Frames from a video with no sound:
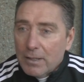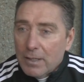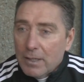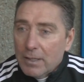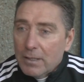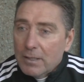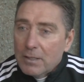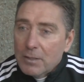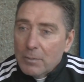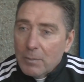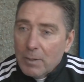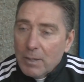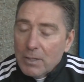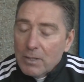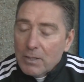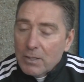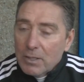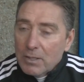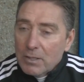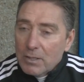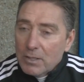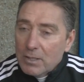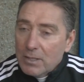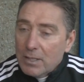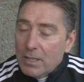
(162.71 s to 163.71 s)
and
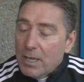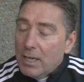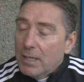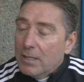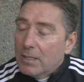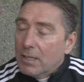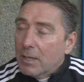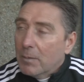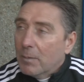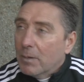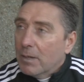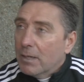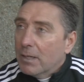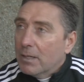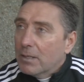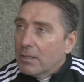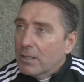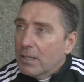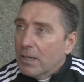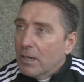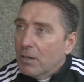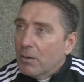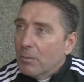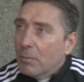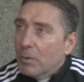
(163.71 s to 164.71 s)
especially since Ian's come in, I
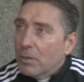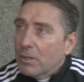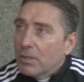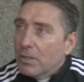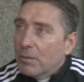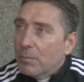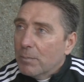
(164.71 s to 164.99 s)
see how much